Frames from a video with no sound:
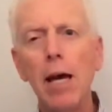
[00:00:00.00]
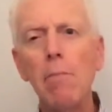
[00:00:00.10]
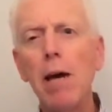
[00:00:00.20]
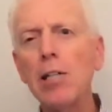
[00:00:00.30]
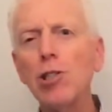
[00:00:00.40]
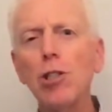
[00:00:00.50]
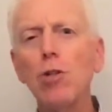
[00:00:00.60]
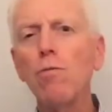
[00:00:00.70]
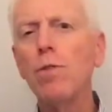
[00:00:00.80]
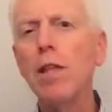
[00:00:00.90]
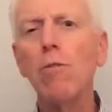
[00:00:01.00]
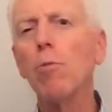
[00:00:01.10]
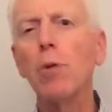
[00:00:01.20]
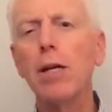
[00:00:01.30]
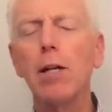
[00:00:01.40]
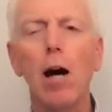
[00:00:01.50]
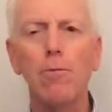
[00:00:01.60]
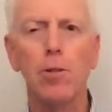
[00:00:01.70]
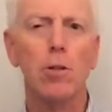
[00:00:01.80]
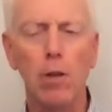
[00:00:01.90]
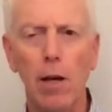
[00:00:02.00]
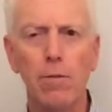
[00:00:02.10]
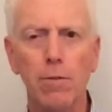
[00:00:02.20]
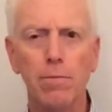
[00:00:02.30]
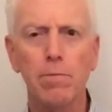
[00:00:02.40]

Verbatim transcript: Imagine you've never played golf in your life.